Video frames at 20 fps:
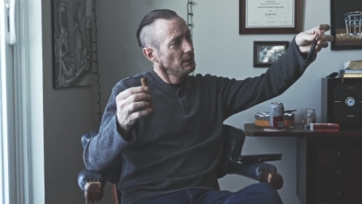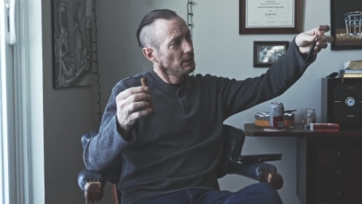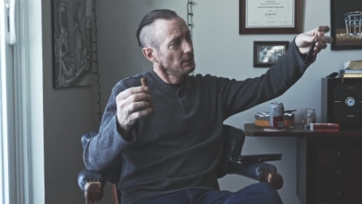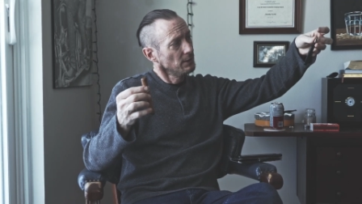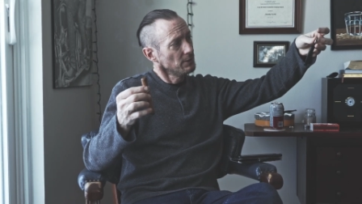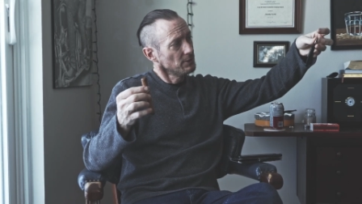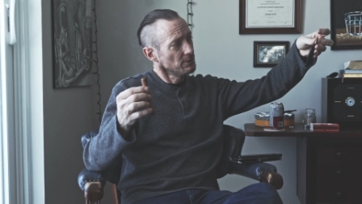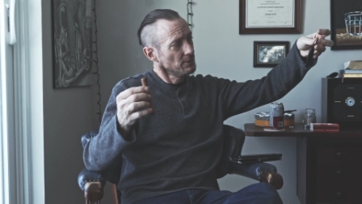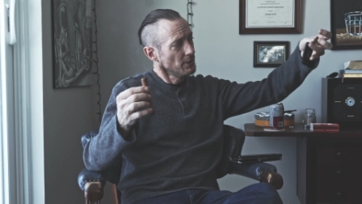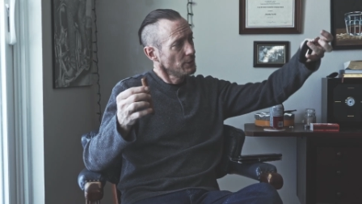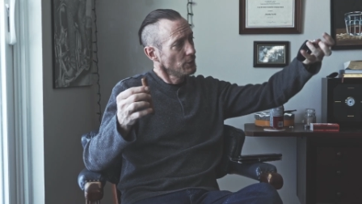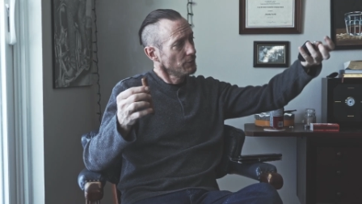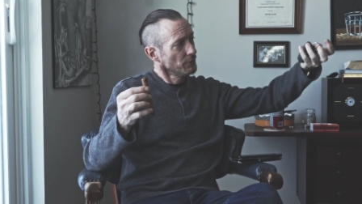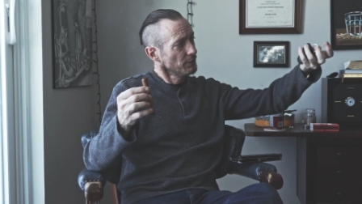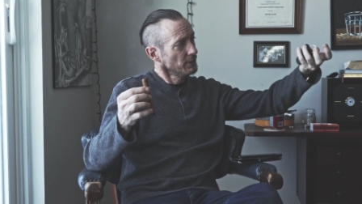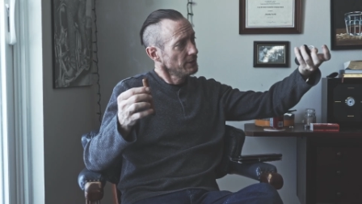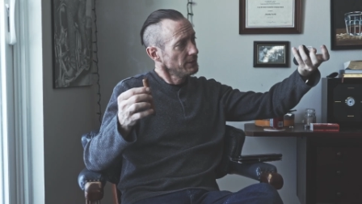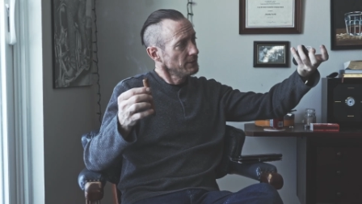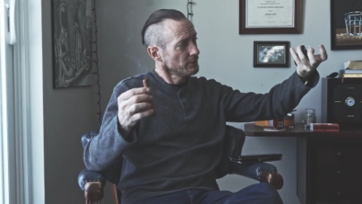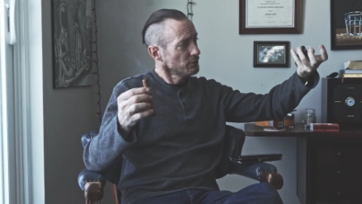It's not
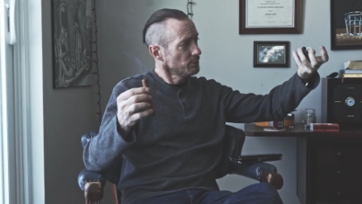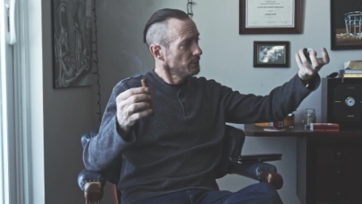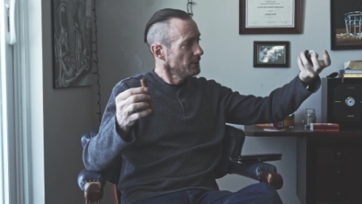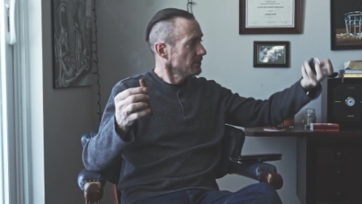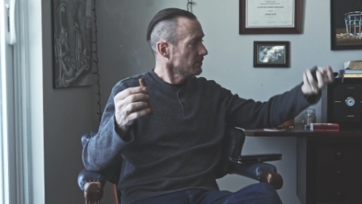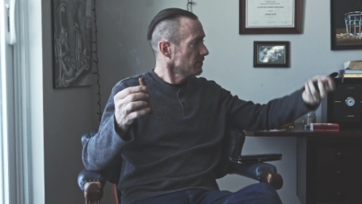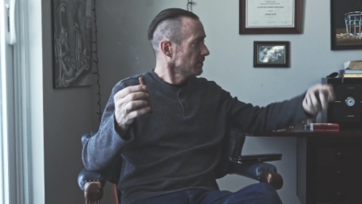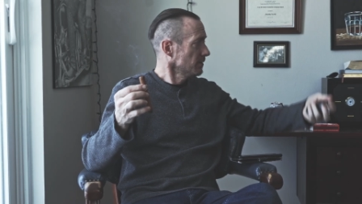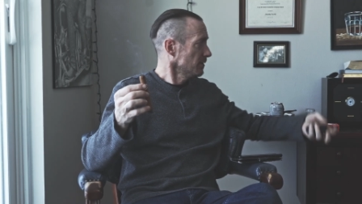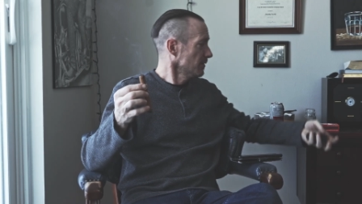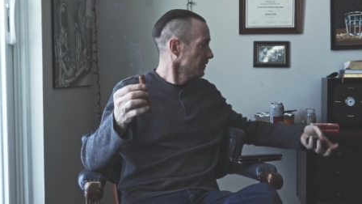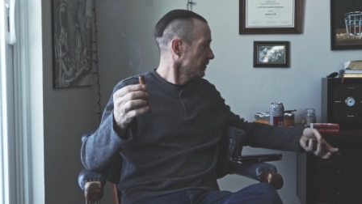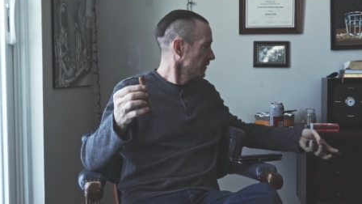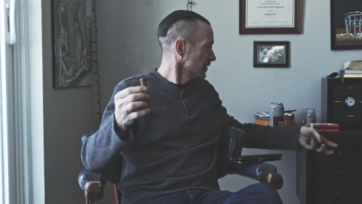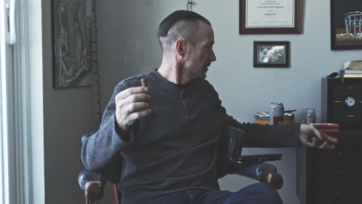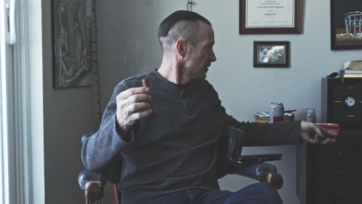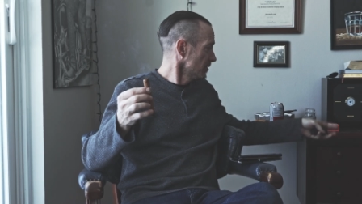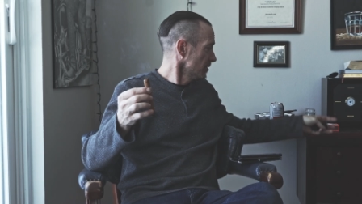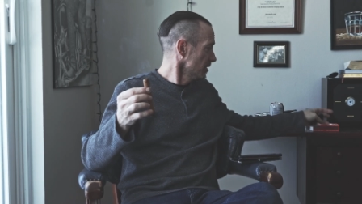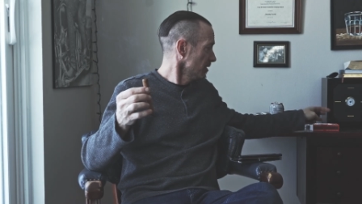overly expensive,
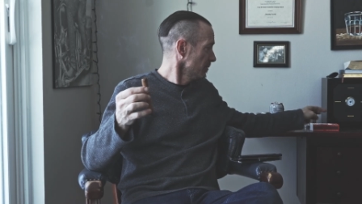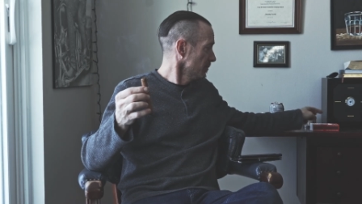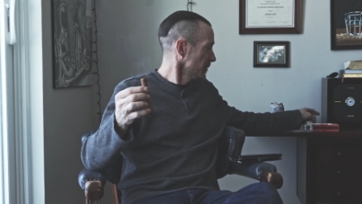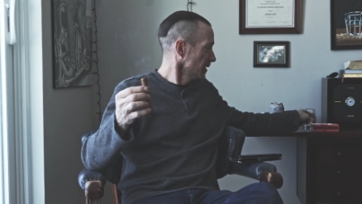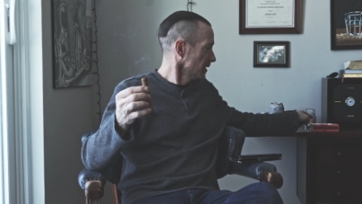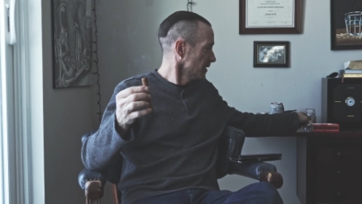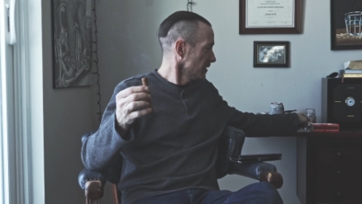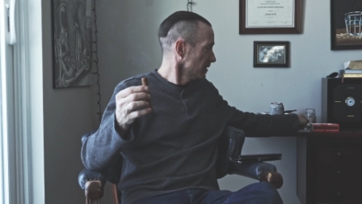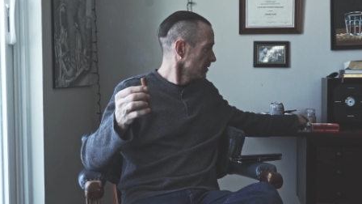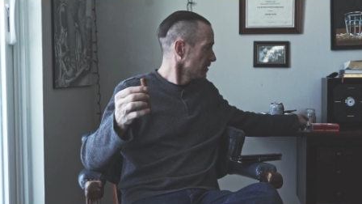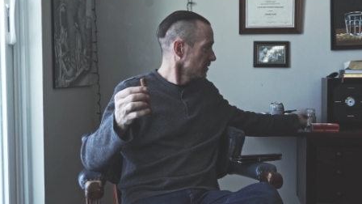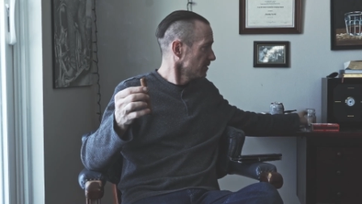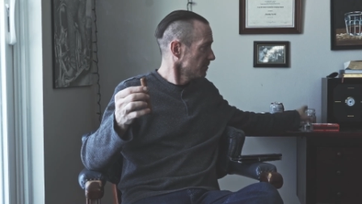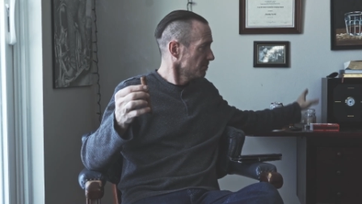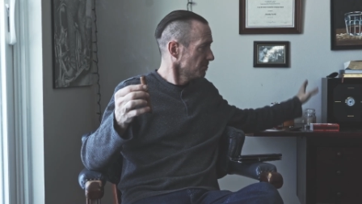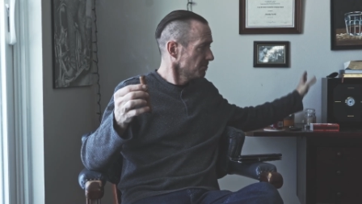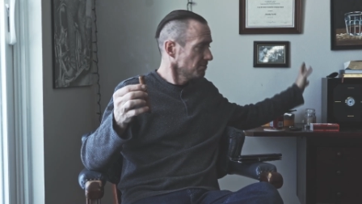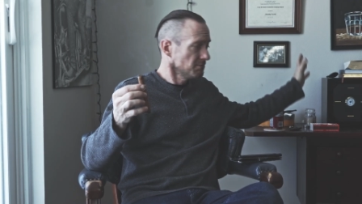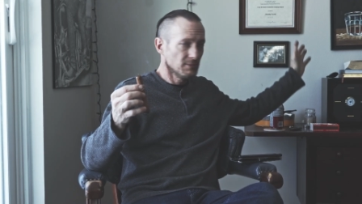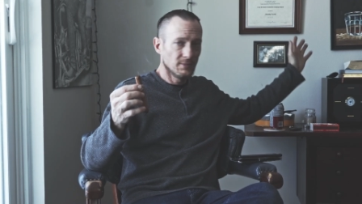it's cheap, and I just
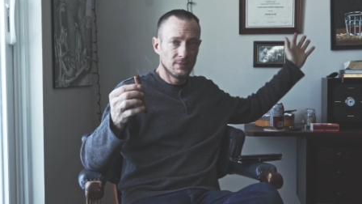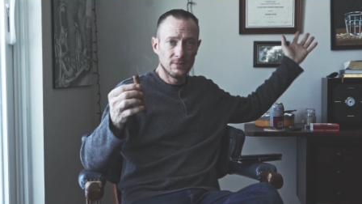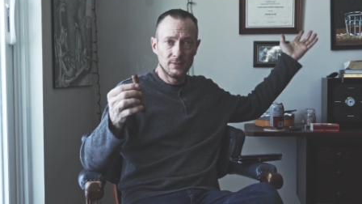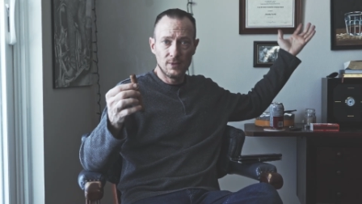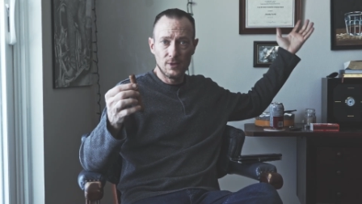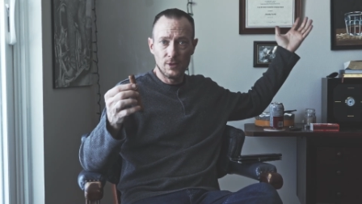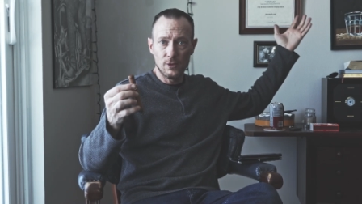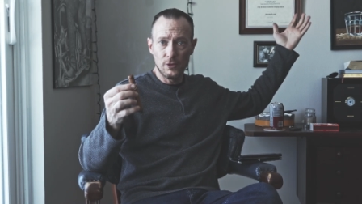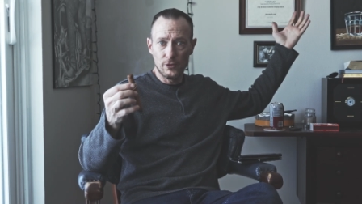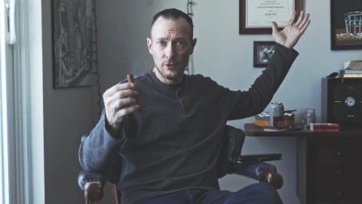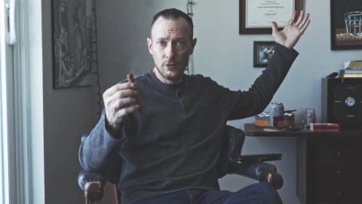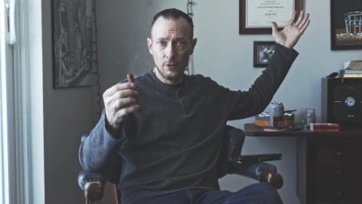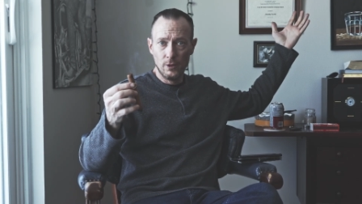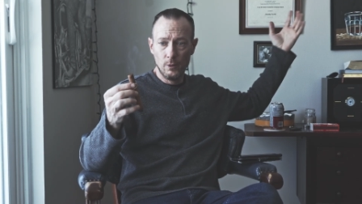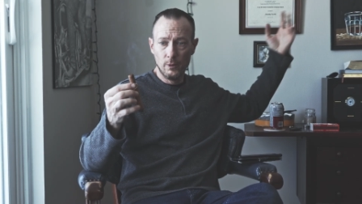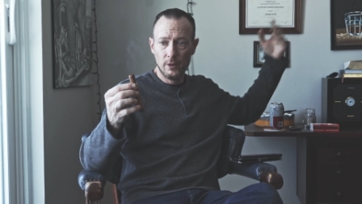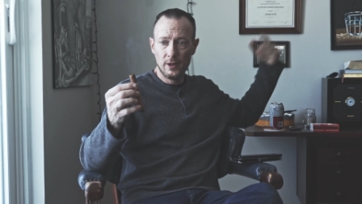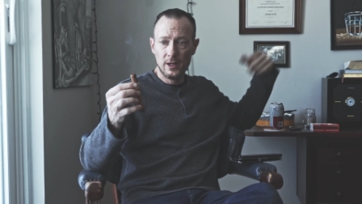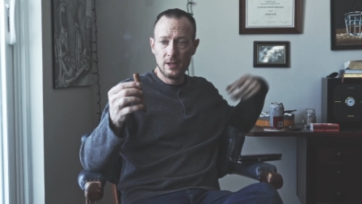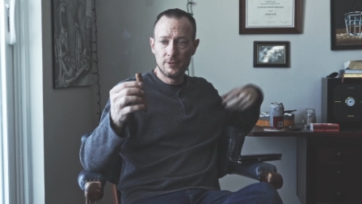throw it
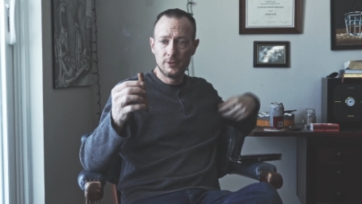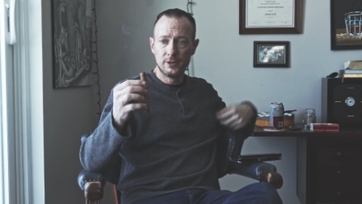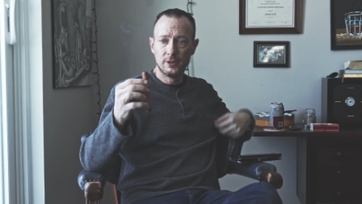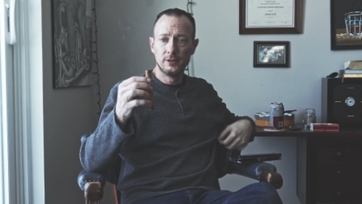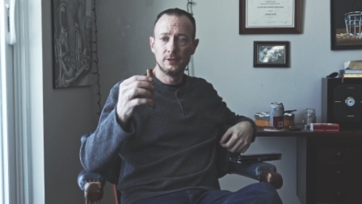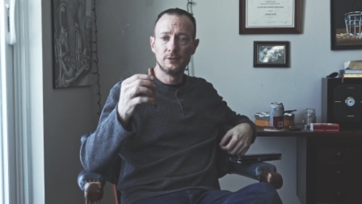wherever